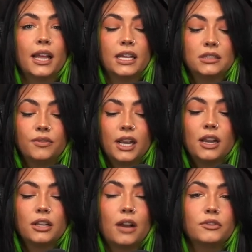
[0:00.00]
Like it's
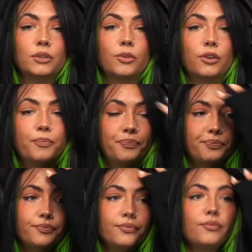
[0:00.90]
very uncomfortable.
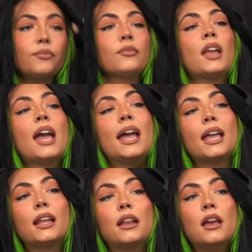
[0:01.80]

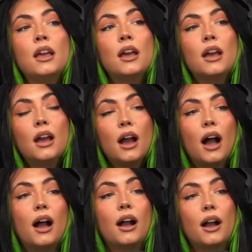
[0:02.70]
And
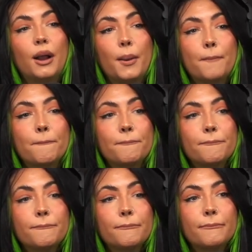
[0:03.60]

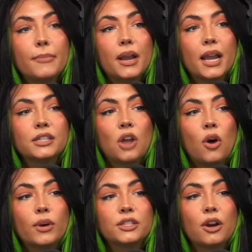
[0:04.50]
it's
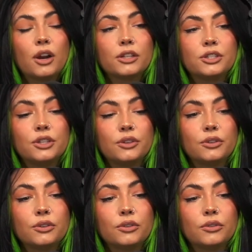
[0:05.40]
always hard
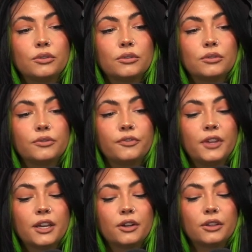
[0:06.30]
to
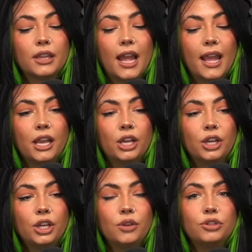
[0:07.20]
feel like
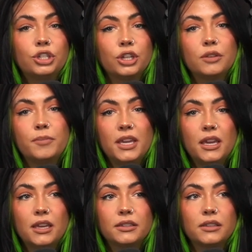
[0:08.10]
you should
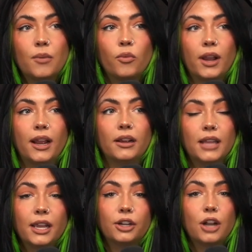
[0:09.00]
be somewhere
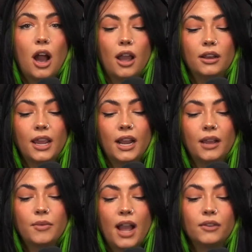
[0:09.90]
that you're not. And
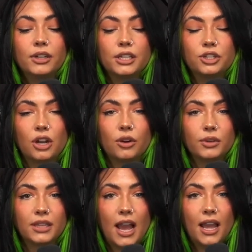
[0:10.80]
I really struggle
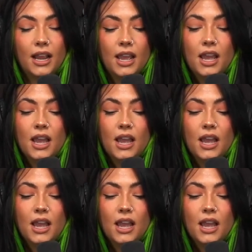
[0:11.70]
with that.